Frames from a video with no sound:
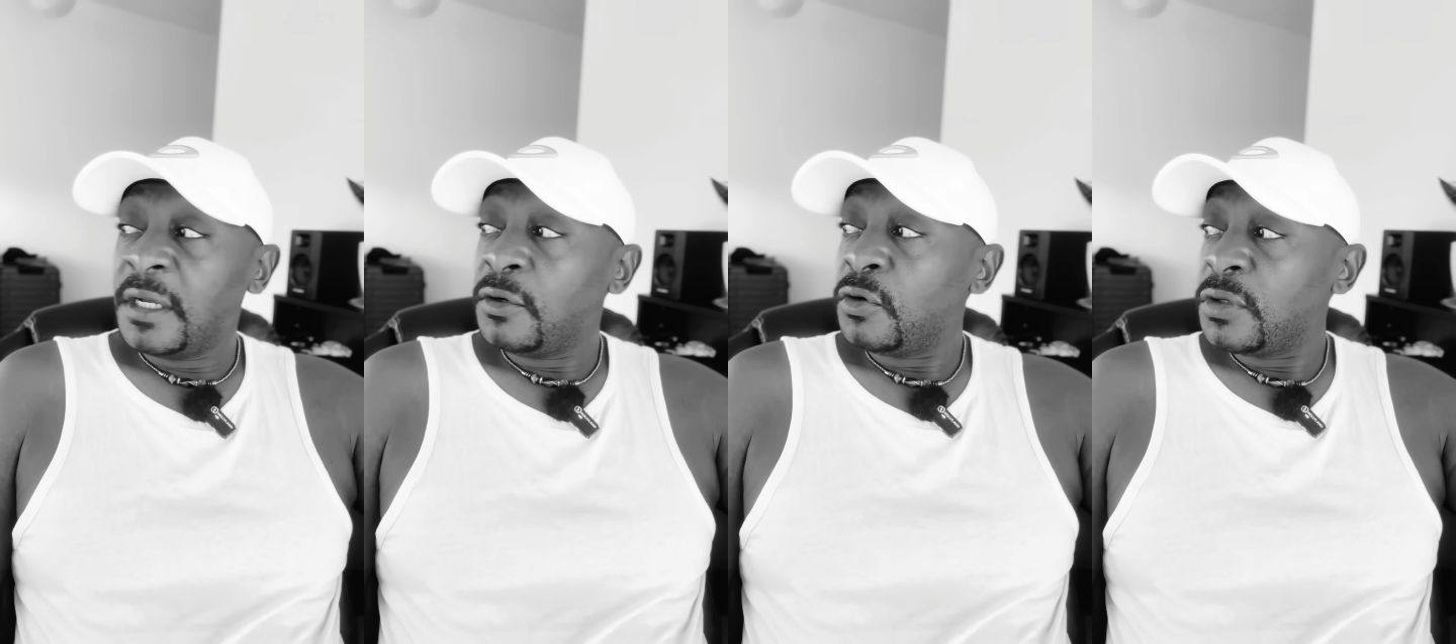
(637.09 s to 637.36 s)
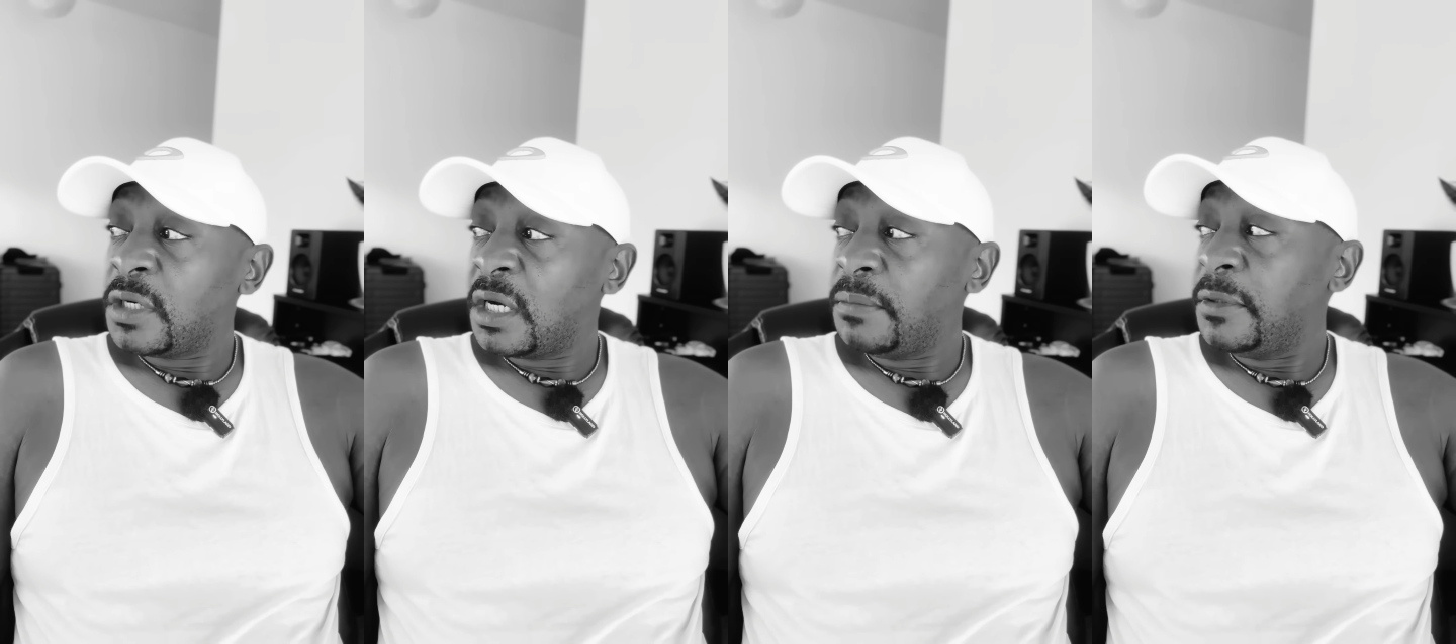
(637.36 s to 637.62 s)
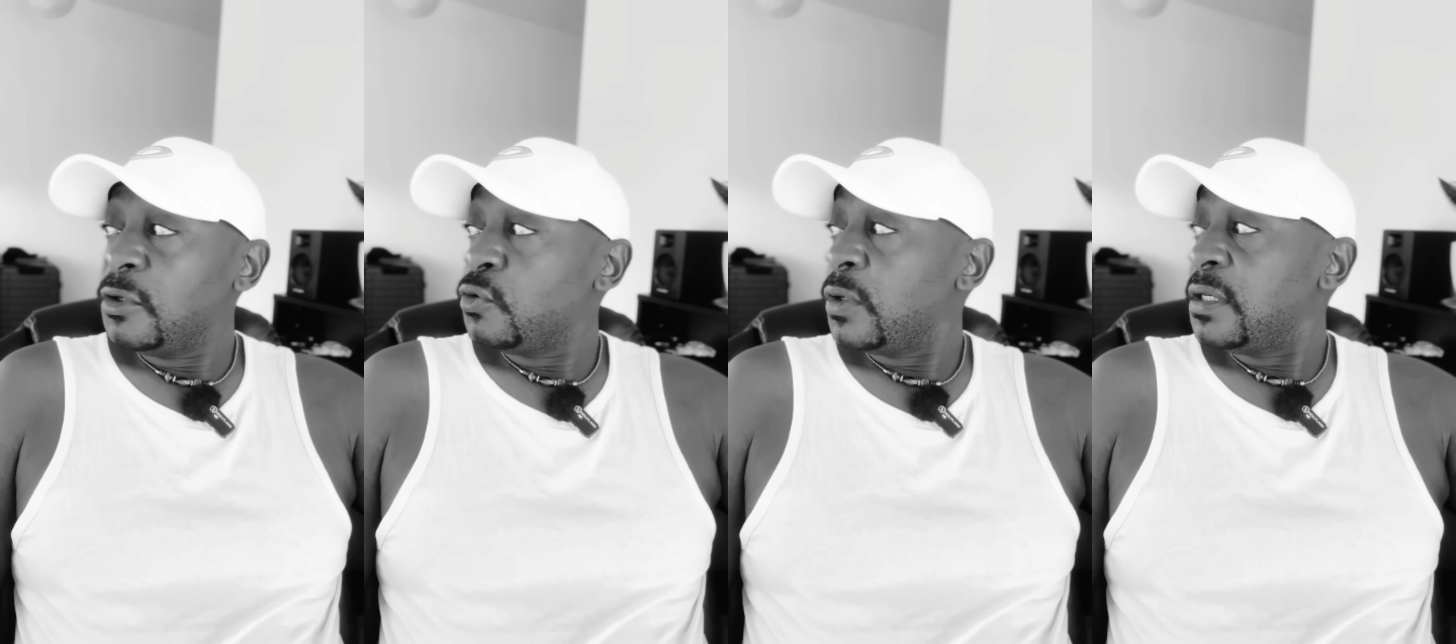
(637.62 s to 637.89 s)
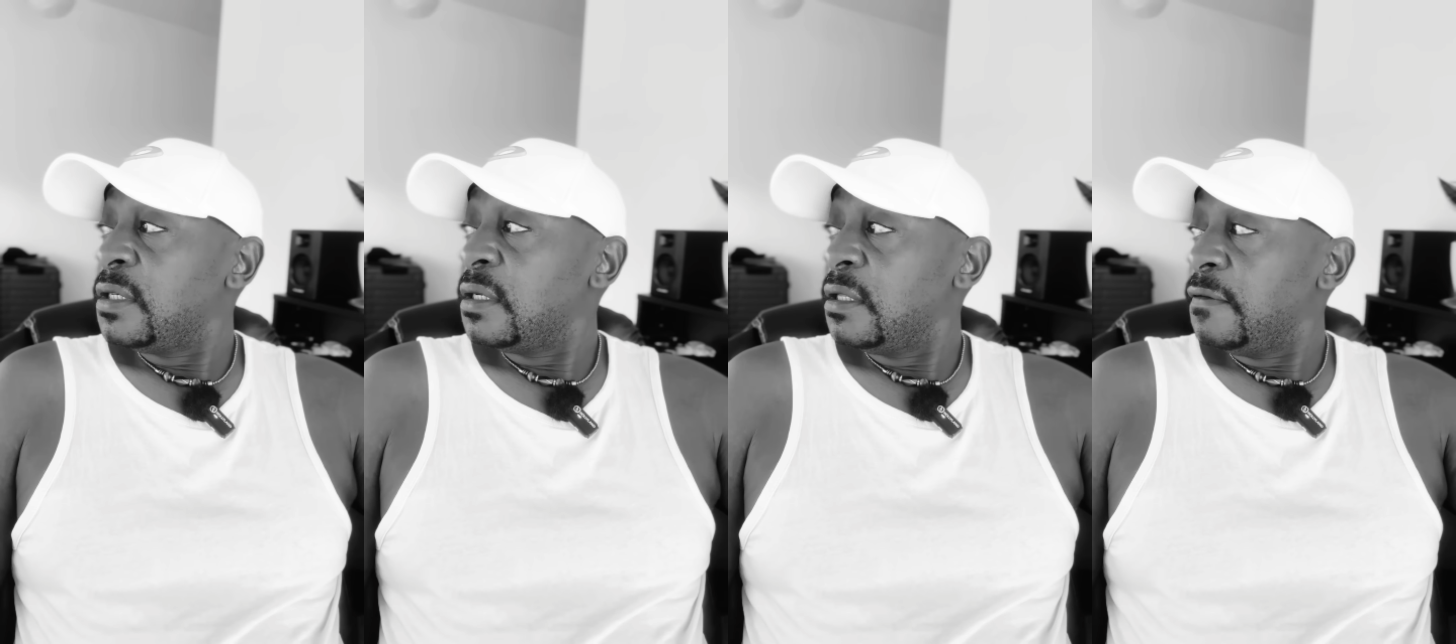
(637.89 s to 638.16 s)
are not coming to
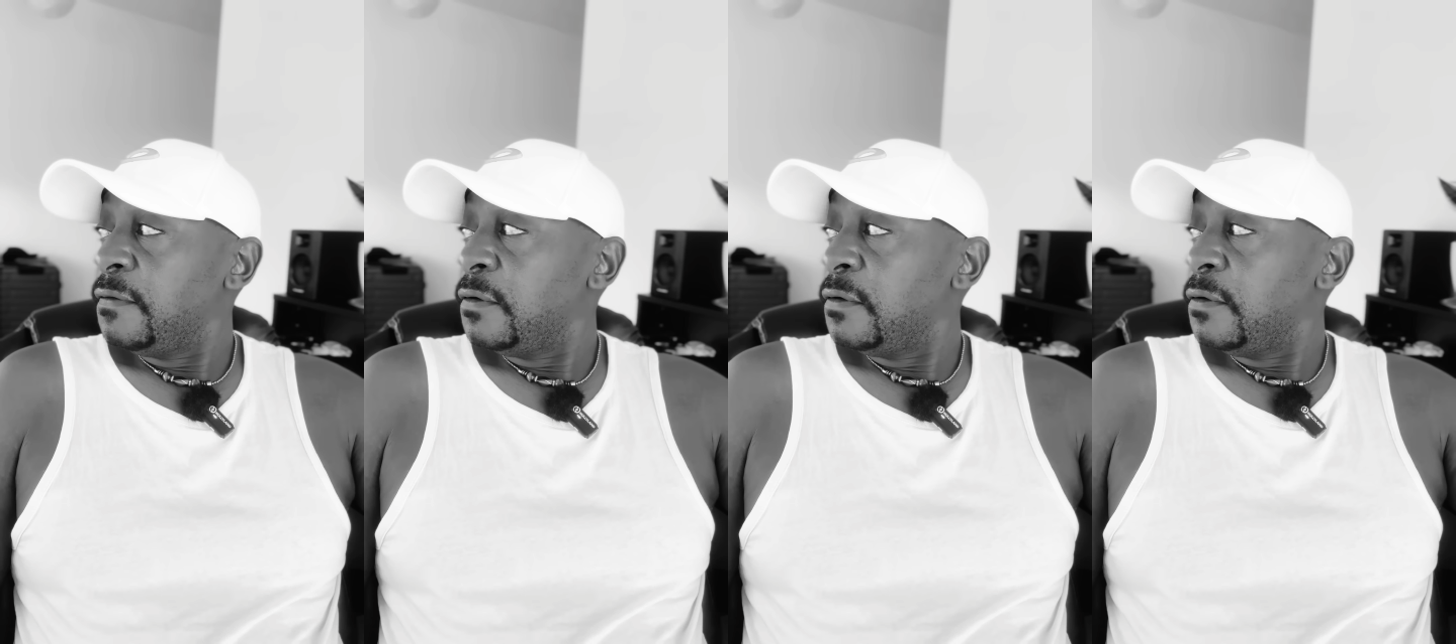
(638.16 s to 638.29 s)
attend the